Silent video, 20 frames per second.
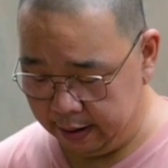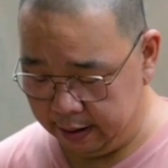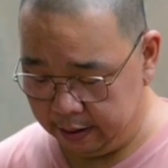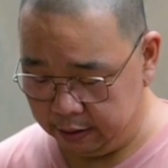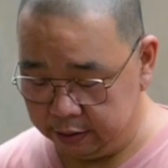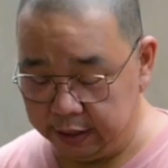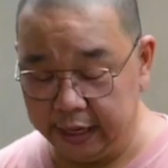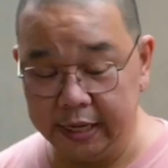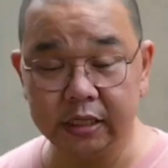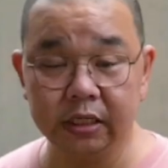
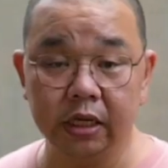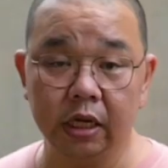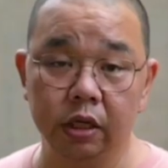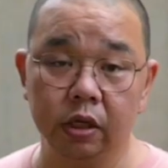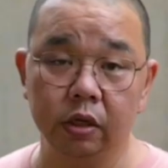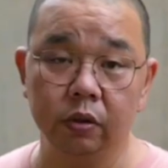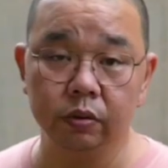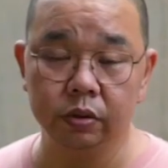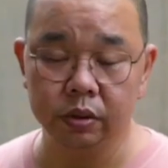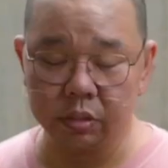racing
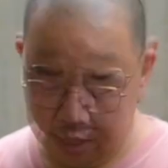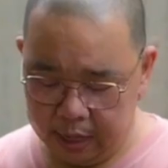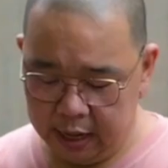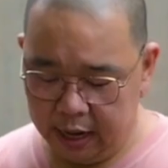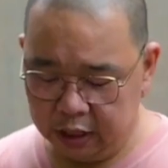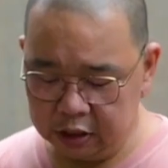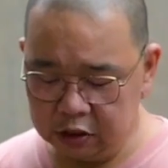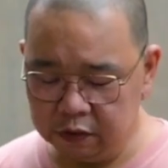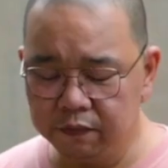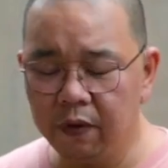use.
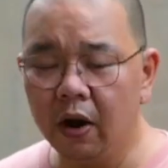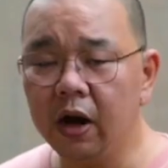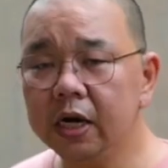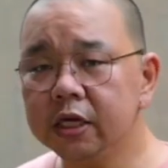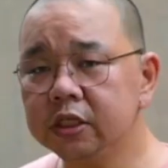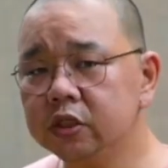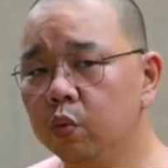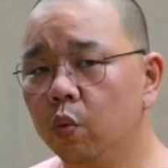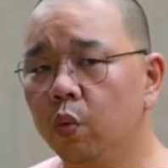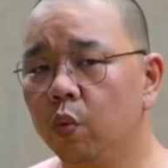As far
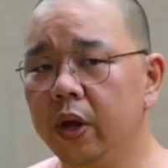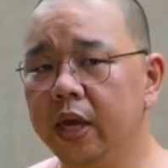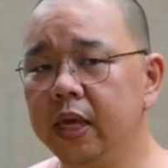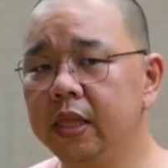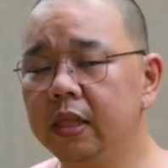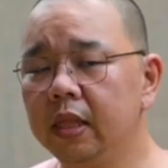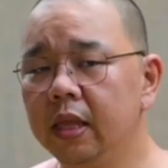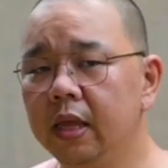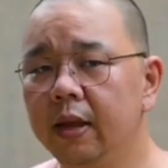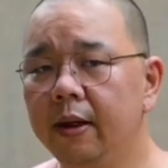as weight,